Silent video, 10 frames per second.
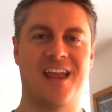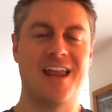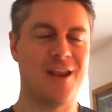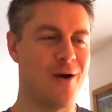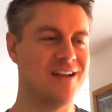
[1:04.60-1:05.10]

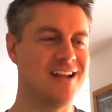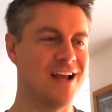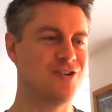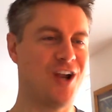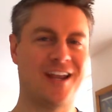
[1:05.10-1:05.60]
Now I did, I
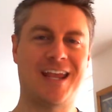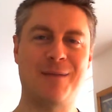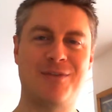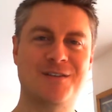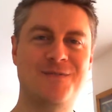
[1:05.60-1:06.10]
tried to
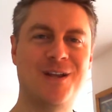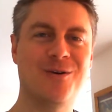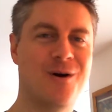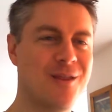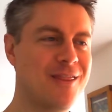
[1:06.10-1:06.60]
keep this
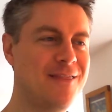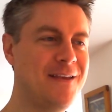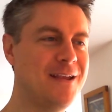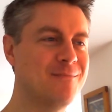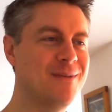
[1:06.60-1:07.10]
video on
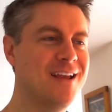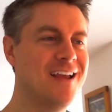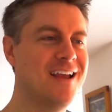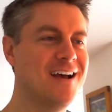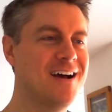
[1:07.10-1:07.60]
theme
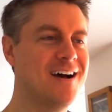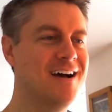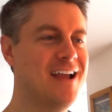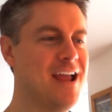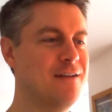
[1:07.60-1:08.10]

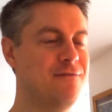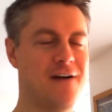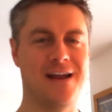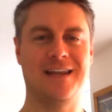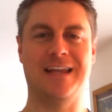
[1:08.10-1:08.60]
uh, and
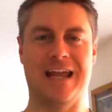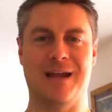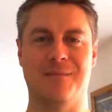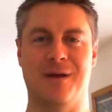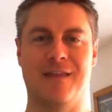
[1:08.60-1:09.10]
find a
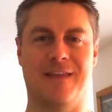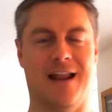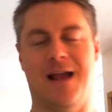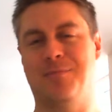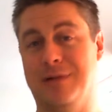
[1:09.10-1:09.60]
game that
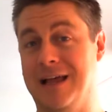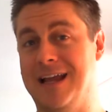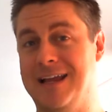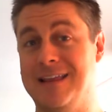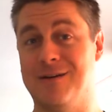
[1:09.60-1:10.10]
I
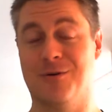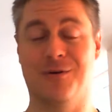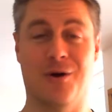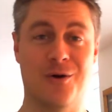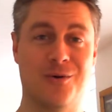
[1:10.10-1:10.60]
play or
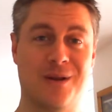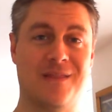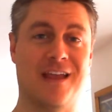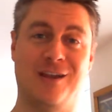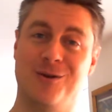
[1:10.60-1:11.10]
own
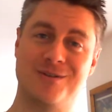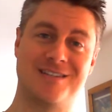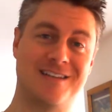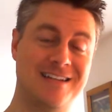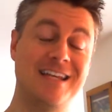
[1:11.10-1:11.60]
that
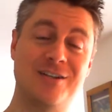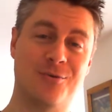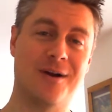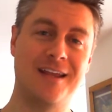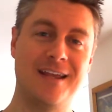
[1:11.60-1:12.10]
uses a
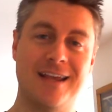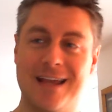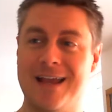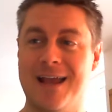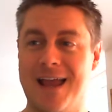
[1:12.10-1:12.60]
D20.
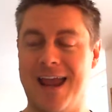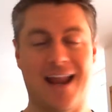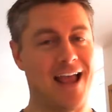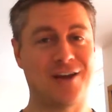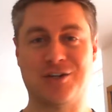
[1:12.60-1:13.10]
And
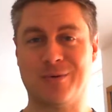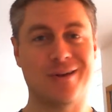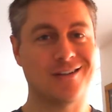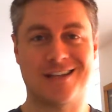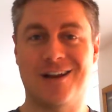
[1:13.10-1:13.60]
I actually
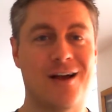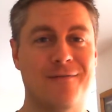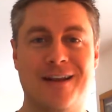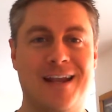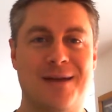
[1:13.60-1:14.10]
realized I don't have
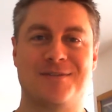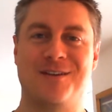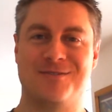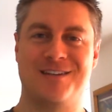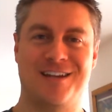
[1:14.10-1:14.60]
any games that
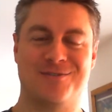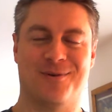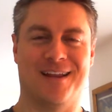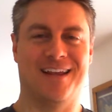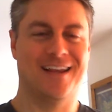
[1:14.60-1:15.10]
use a
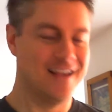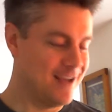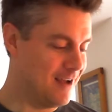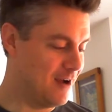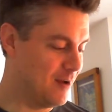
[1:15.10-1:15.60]
D20.
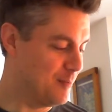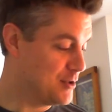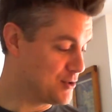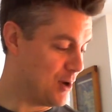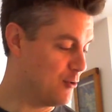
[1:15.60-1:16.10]
Um,
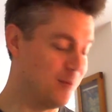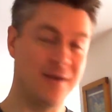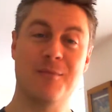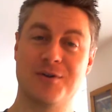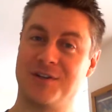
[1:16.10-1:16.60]
so I will be
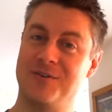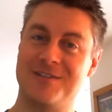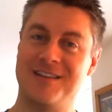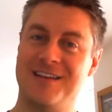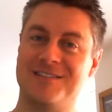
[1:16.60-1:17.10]
mostly
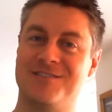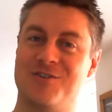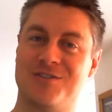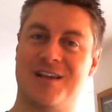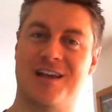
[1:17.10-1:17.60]
using these
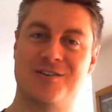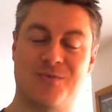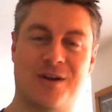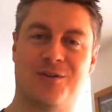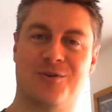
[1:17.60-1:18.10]
just as
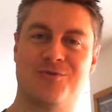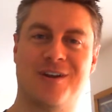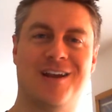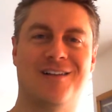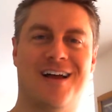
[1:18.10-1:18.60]
regular
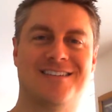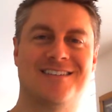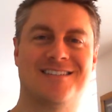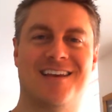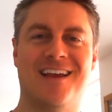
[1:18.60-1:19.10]
drinking
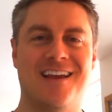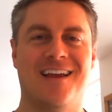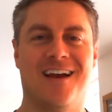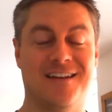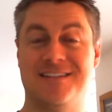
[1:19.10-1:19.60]
glasses
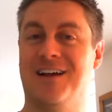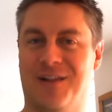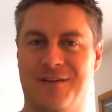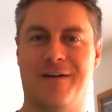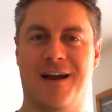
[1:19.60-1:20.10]
until
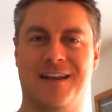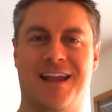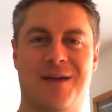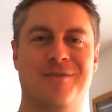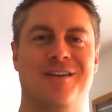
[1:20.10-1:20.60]
I find a
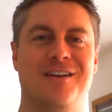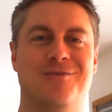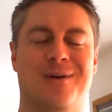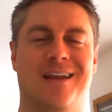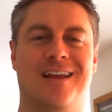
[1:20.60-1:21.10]
game with a
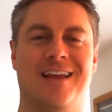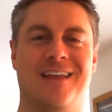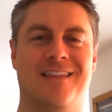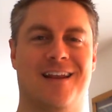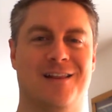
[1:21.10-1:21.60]
D20
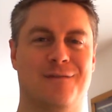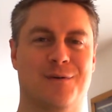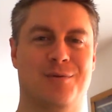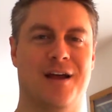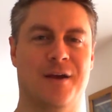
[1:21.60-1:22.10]
that I love to
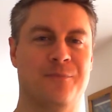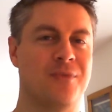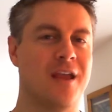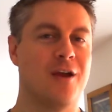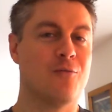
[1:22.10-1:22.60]
play.
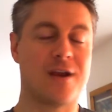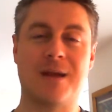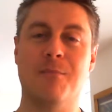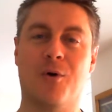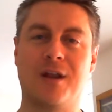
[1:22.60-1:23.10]
Rick
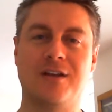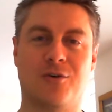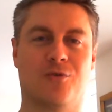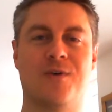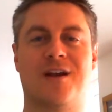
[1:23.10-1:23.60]
and Morty
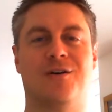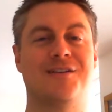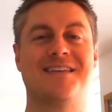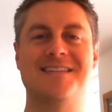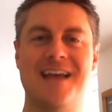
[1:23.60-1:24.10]
Total Rickall
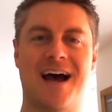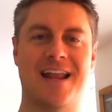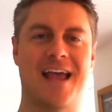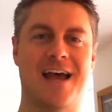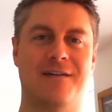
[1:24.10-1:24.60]
does not
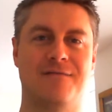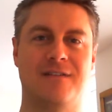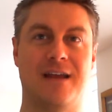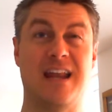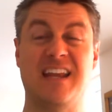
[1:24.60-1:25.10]
have
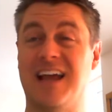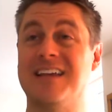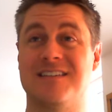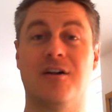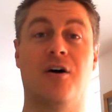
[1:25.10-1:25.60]
any
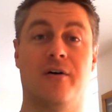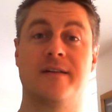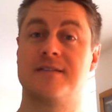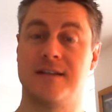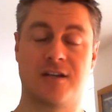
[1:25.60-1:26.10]
dice at all.
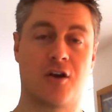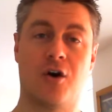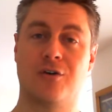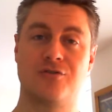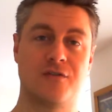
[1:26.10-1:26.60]
It's, it's a
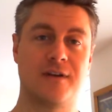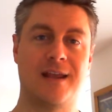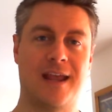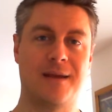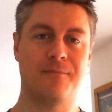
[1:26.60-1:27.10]
card-driven
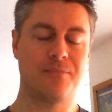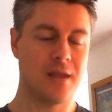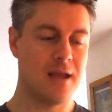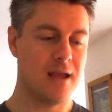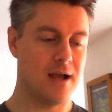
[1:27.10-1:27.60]
game.
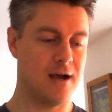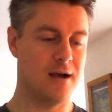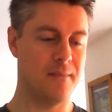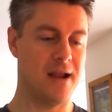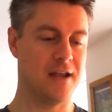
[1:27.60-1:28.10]

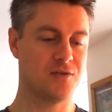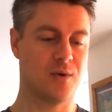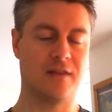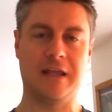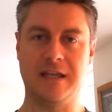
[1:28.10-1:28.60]
Um, and it's
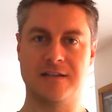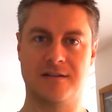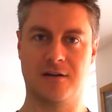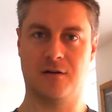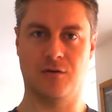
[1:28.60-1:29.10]
one of
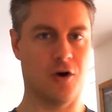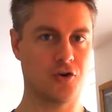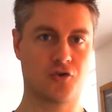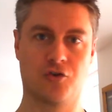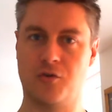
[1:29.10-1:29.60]
these
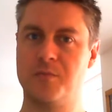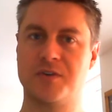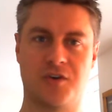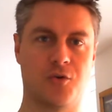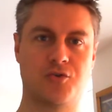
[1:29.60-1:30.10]
large group
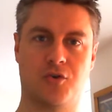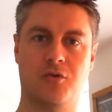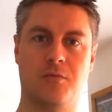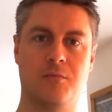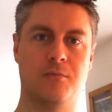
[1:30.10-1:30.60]

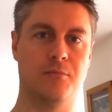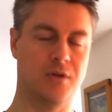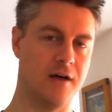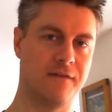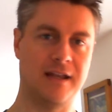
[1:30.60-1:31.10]
social
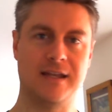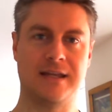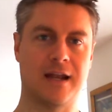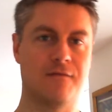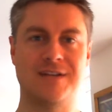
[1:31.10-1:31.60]
bluffing
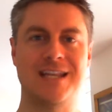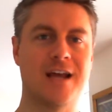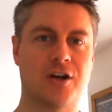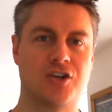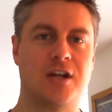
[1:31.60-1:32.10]
kind of
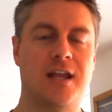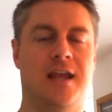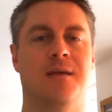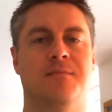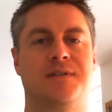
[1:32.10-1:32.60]
deduction
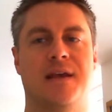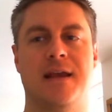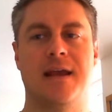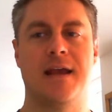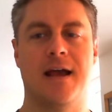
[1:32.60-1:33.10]
games
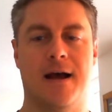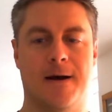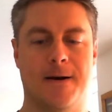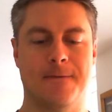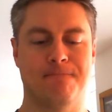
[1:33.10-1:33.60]

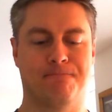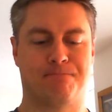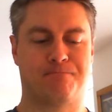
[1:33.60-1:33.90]
um,